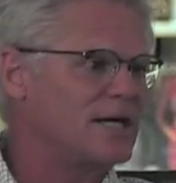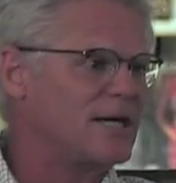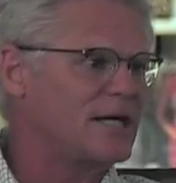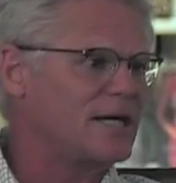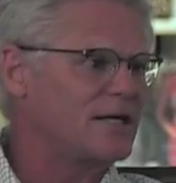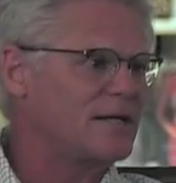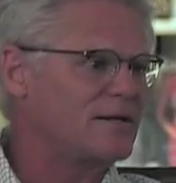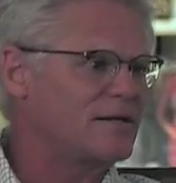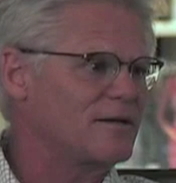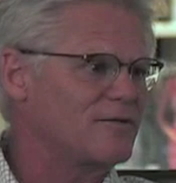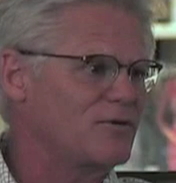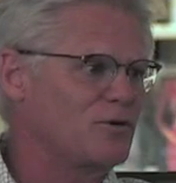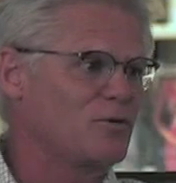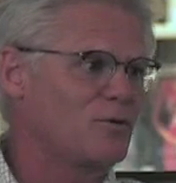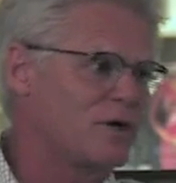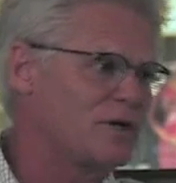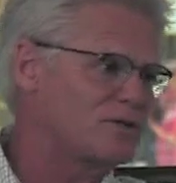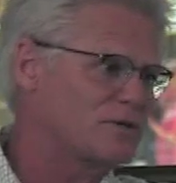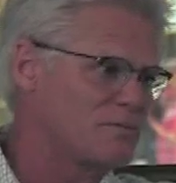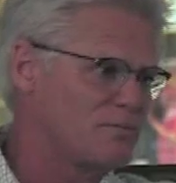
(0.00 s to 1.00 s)
And if you
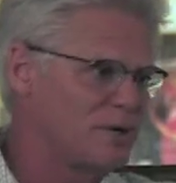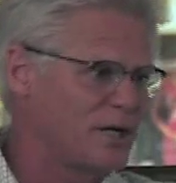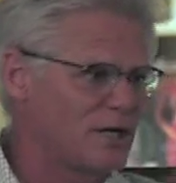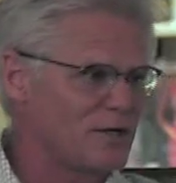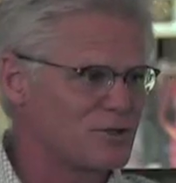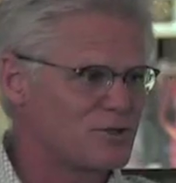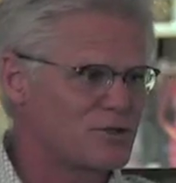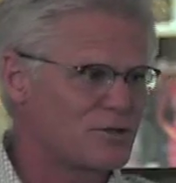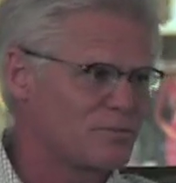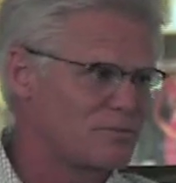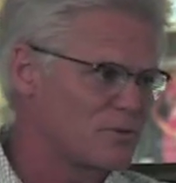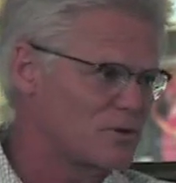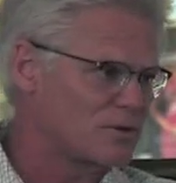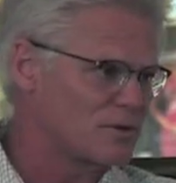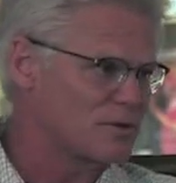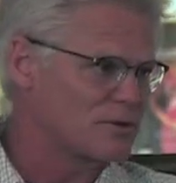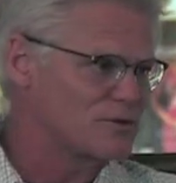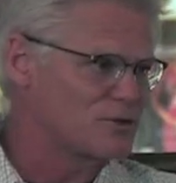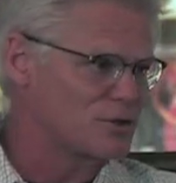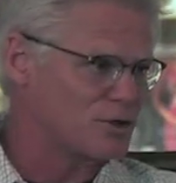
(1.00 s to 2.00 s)
went to Belgium
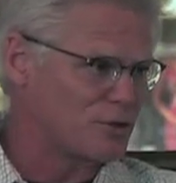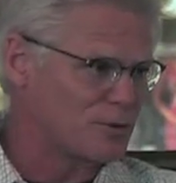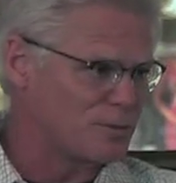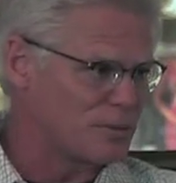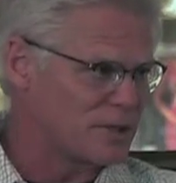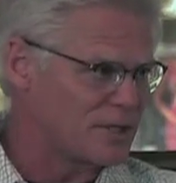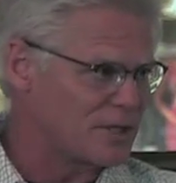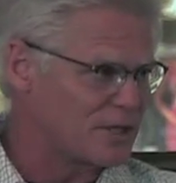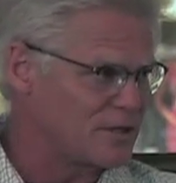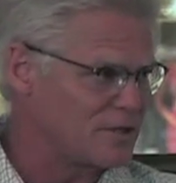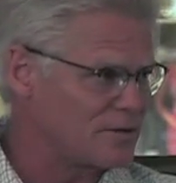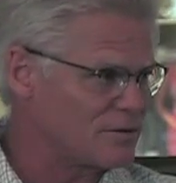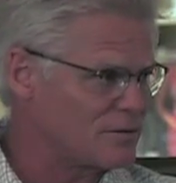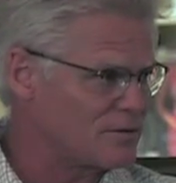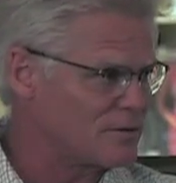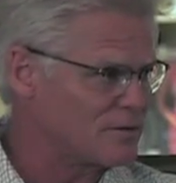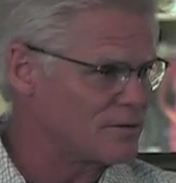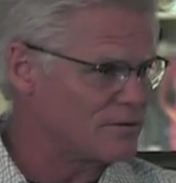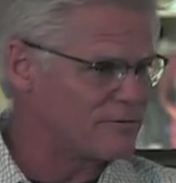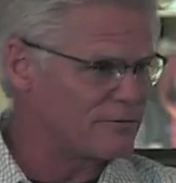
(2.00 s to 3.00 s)
or Germany
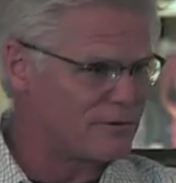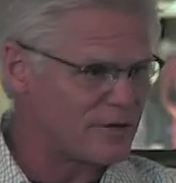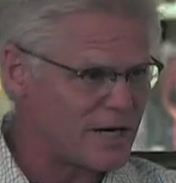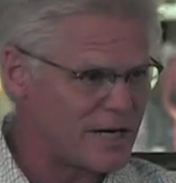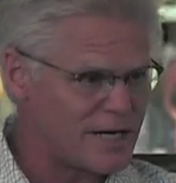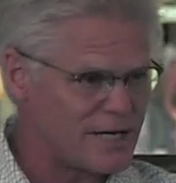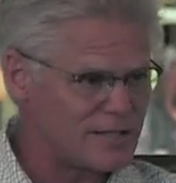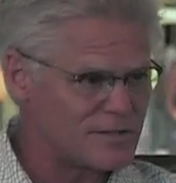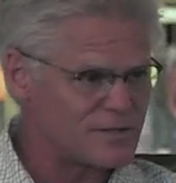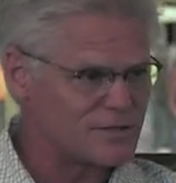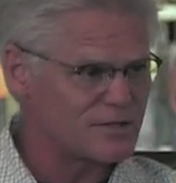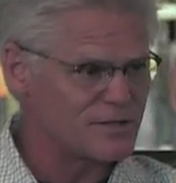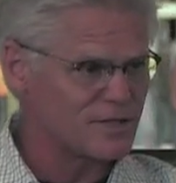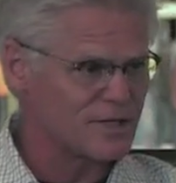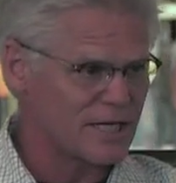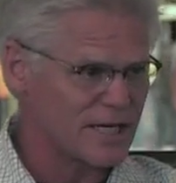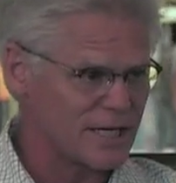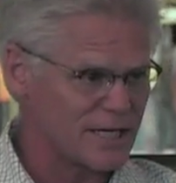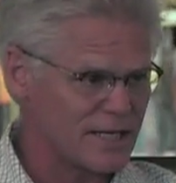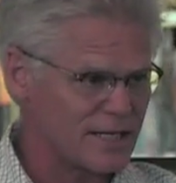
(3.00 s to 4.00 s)
or France
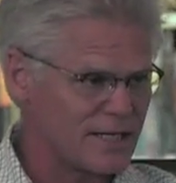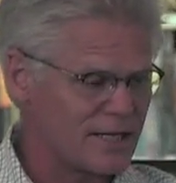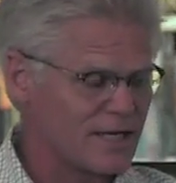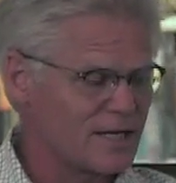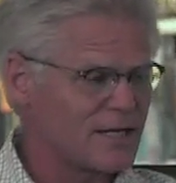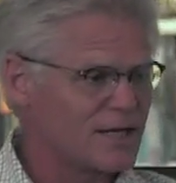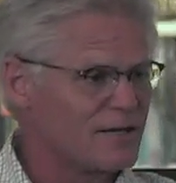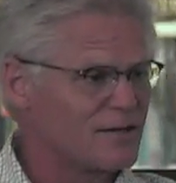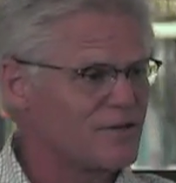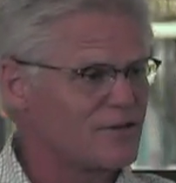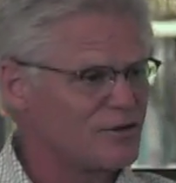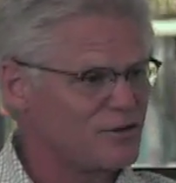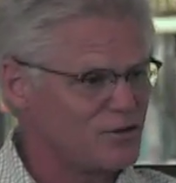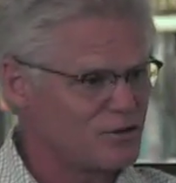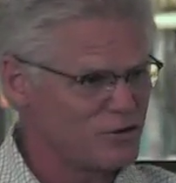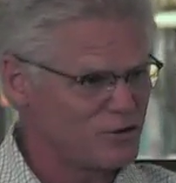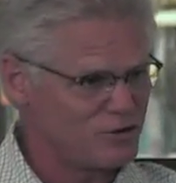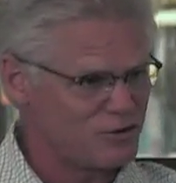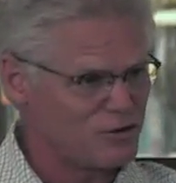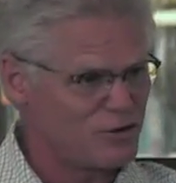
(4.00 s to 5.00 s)
today,
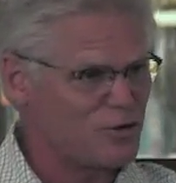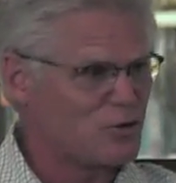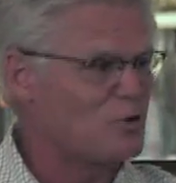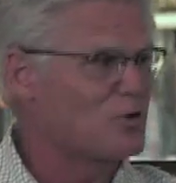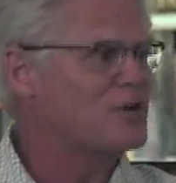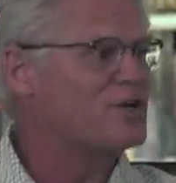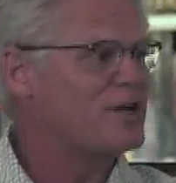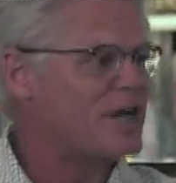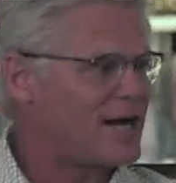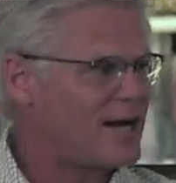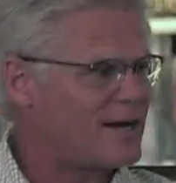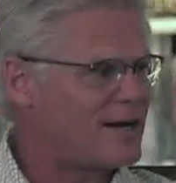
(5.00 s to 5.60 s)
you wouldn't